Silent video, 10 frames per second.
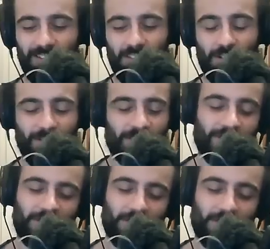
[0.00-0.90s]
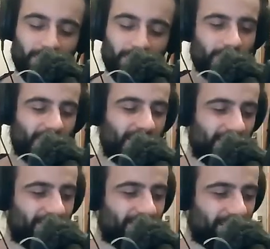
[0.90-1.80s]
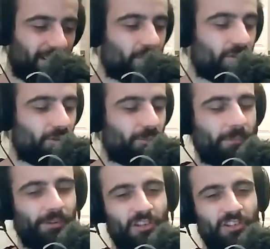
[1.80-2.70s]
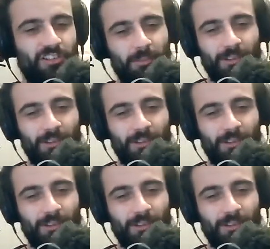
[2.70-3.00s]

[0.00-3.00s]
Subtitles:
You do your thing. I'm sure it would be appreciated.